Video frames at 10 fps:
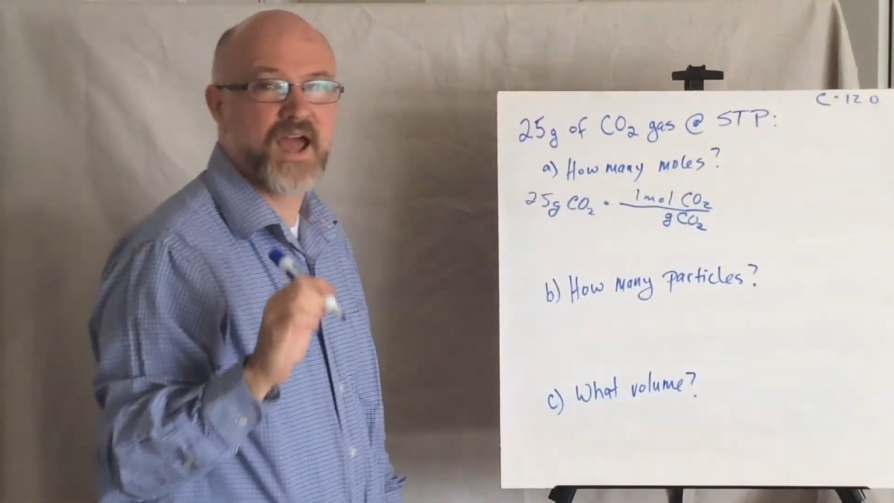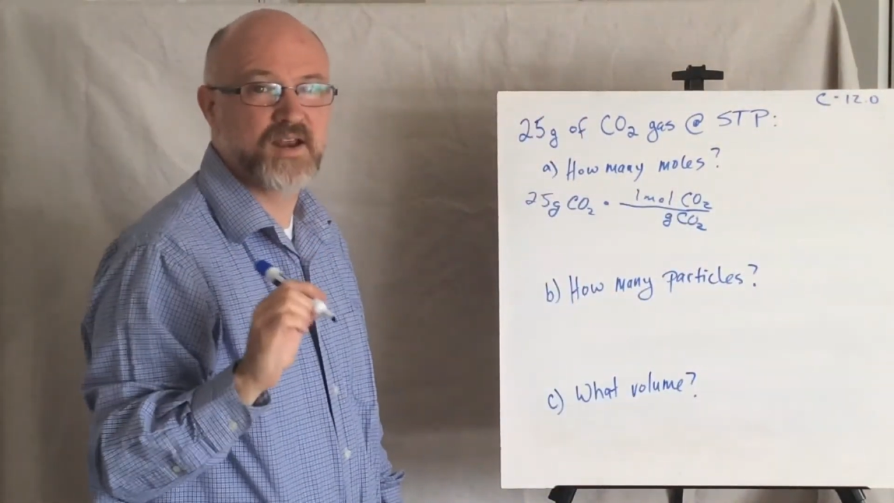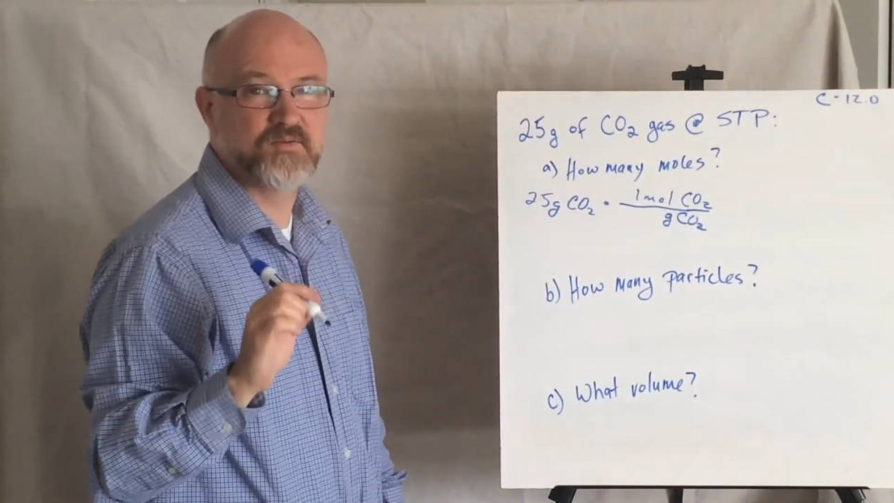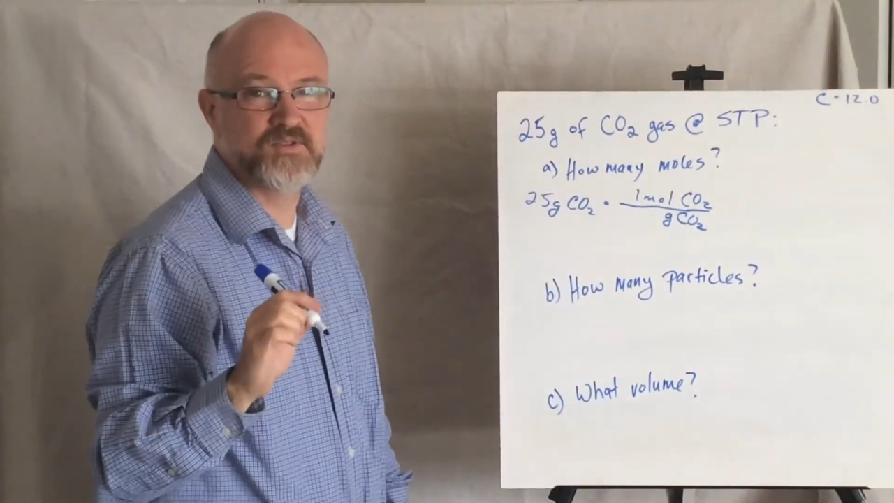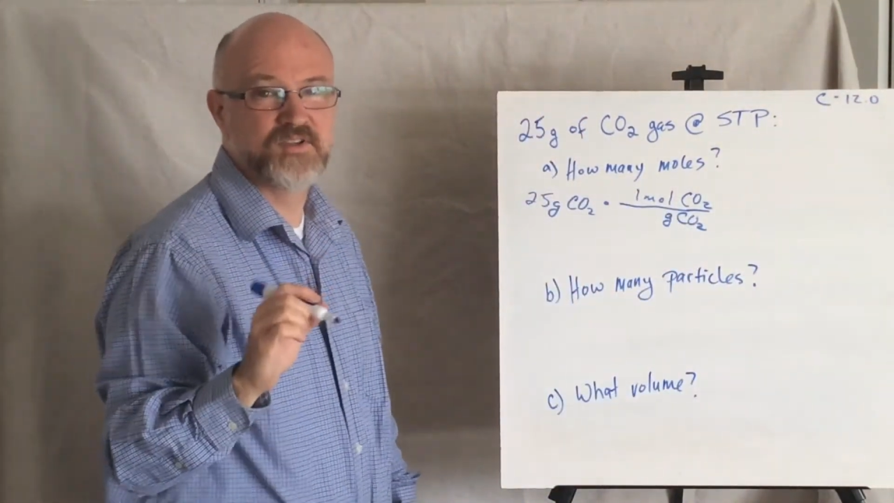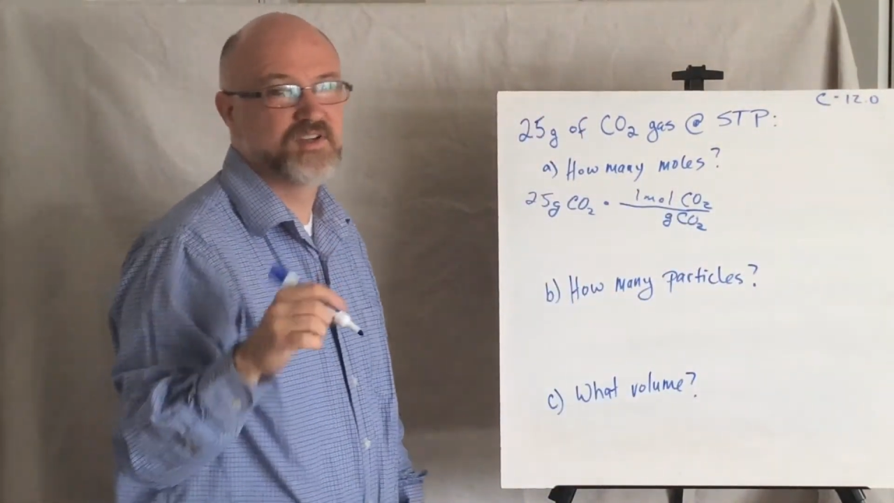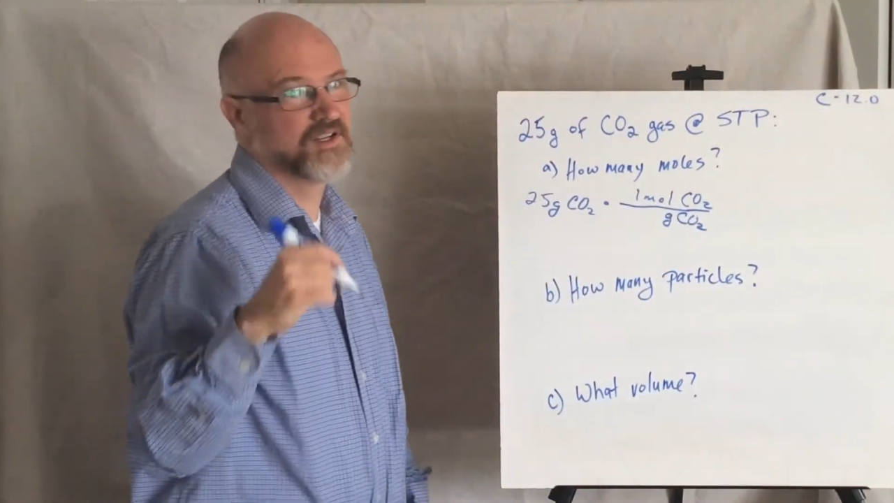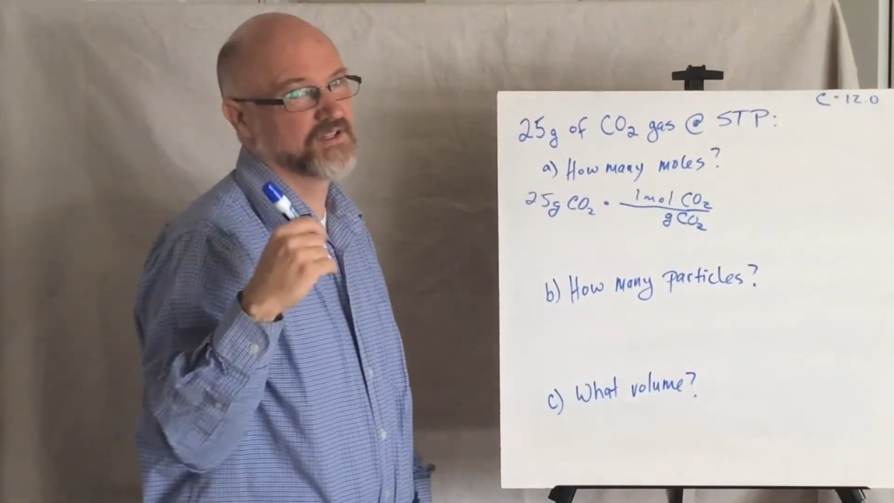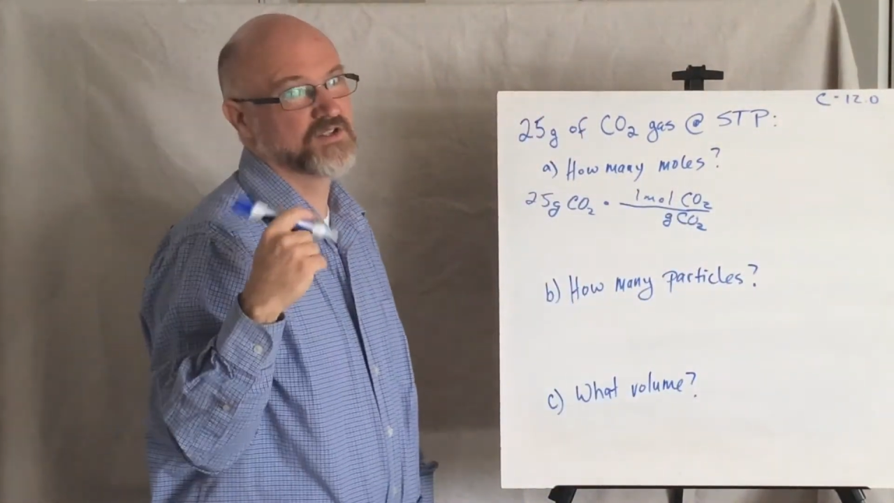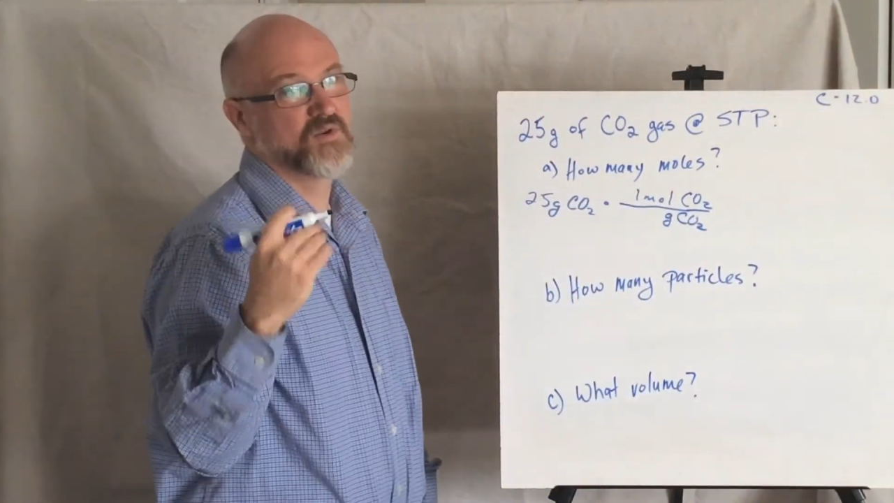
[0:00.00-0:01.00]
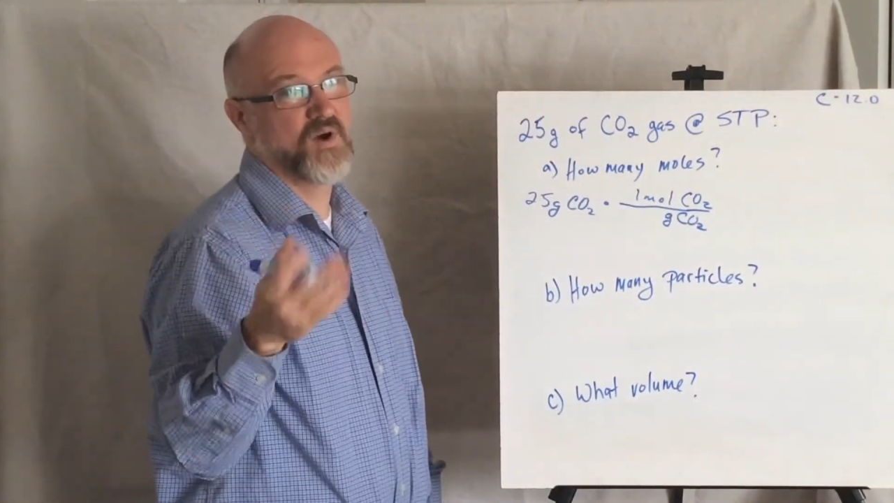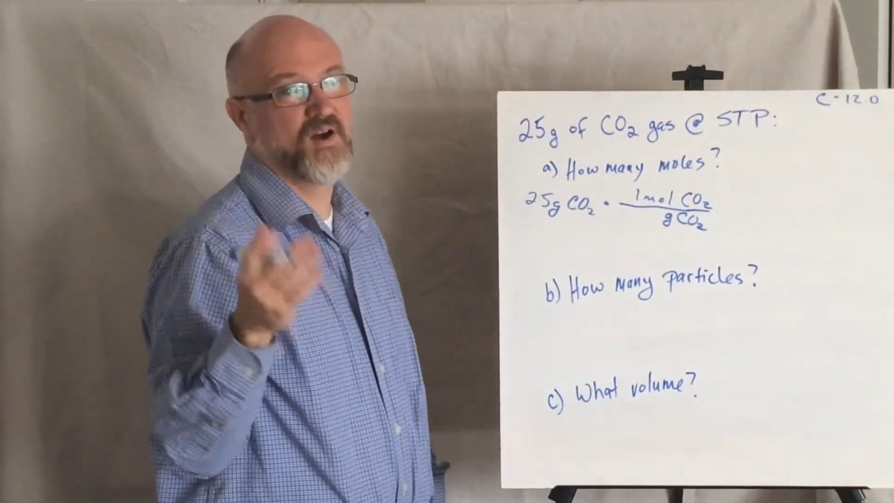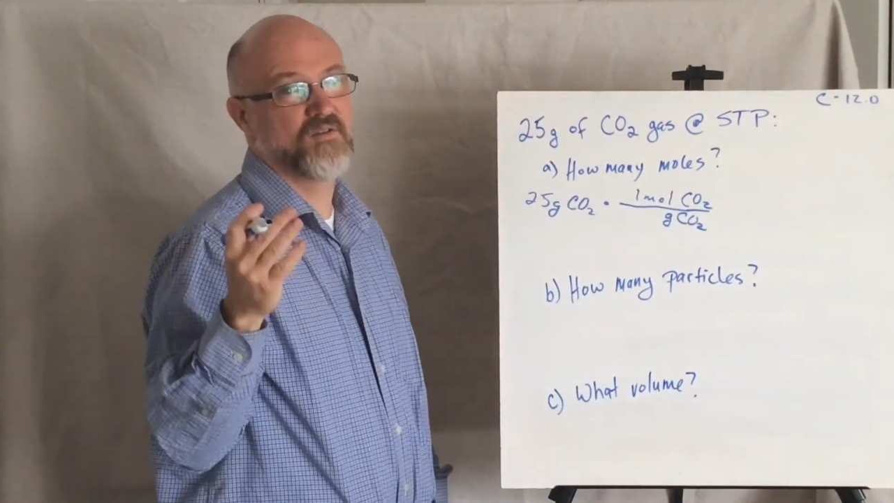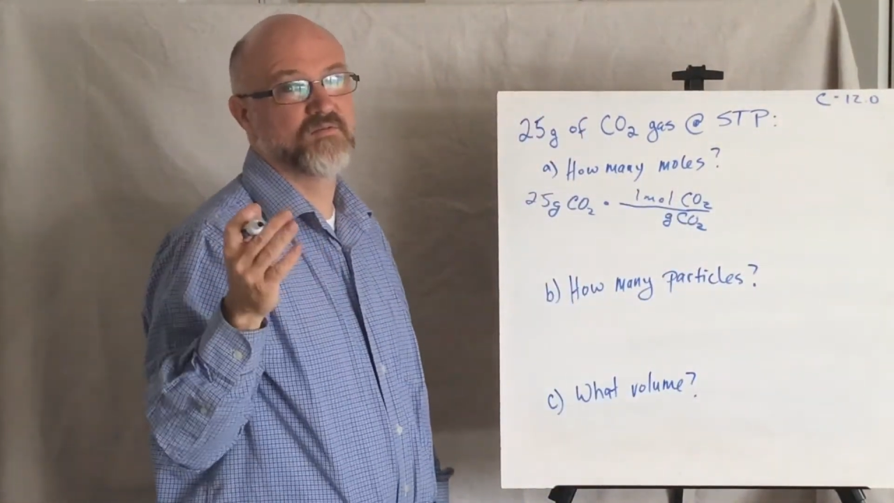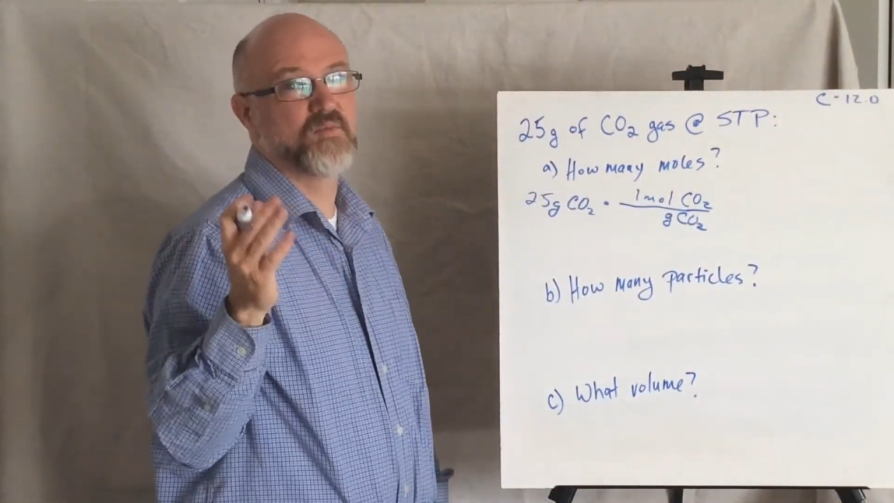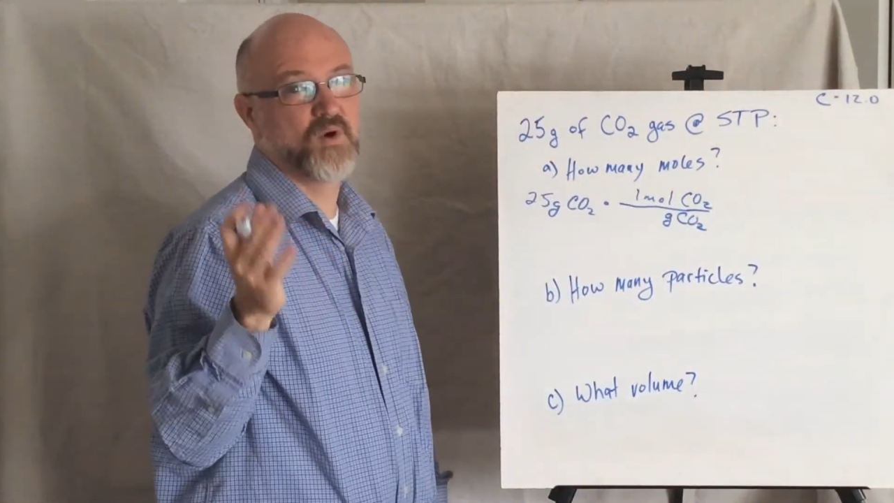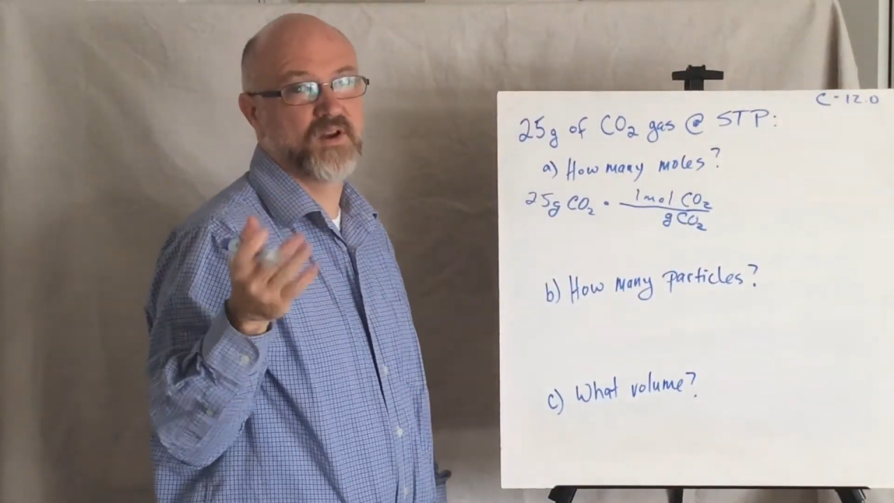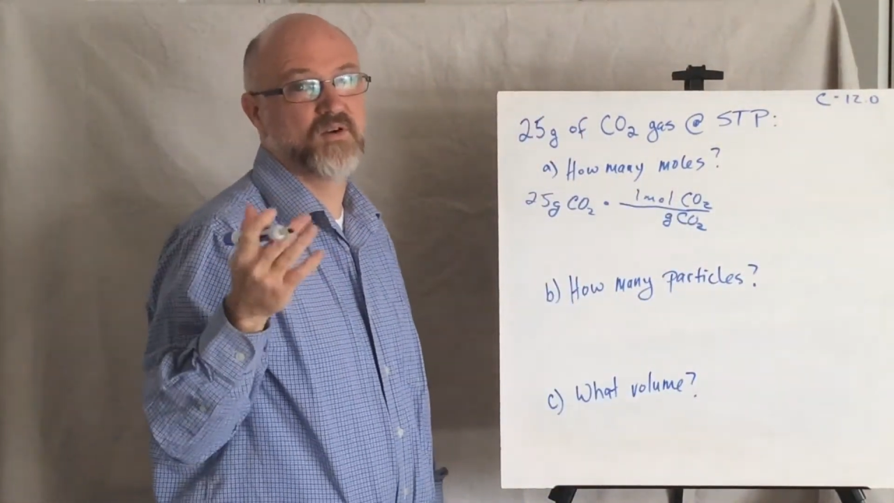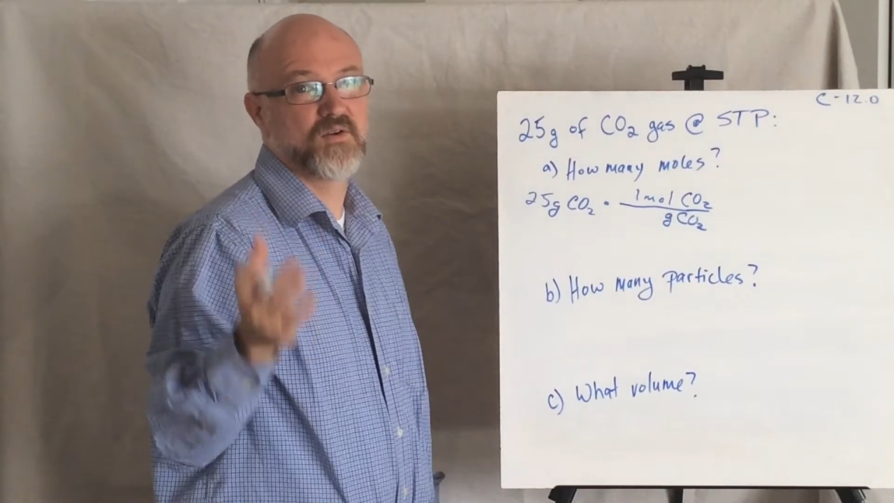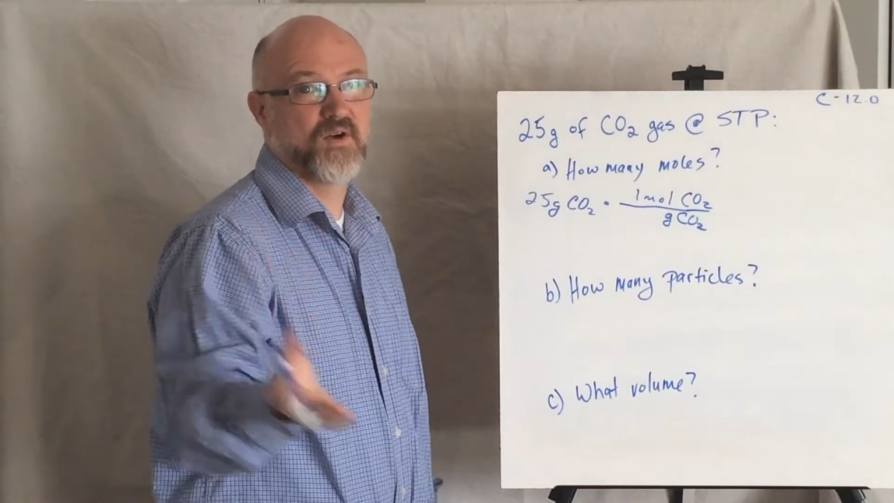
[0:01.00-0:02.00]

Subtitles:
atoms. It's 12.0